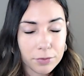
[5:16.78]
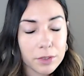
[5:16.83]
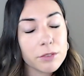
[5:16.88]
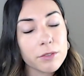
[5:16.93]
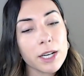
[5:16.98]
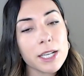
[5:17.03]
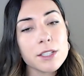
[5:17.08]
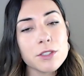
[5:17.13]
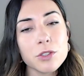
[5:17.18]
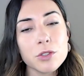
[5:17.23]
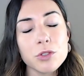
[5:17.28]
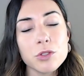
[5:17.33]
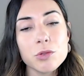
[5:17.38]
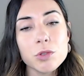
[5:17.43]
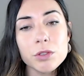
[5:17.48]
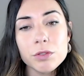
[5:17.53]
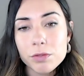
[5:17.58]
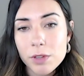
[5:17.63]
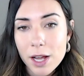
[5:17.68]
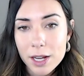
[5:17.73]
right? So just
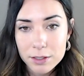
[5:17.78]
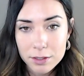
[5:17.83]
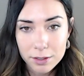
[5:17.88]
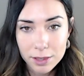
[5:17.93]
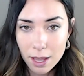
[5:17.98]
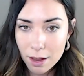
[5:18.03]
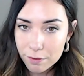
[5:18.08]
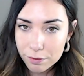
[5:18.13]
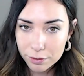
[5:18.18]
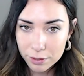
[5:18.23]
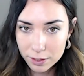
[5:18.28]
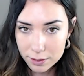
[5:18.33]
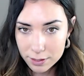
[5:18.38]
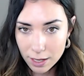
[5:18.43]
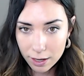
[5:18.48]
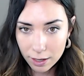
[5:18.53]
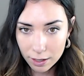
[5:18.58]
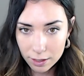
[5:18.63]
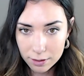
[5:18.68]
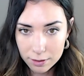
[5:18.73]
reflect on that for a
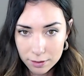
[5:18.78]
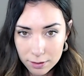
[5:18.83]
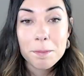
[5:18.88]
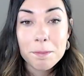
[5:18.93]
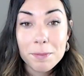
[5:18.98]
second.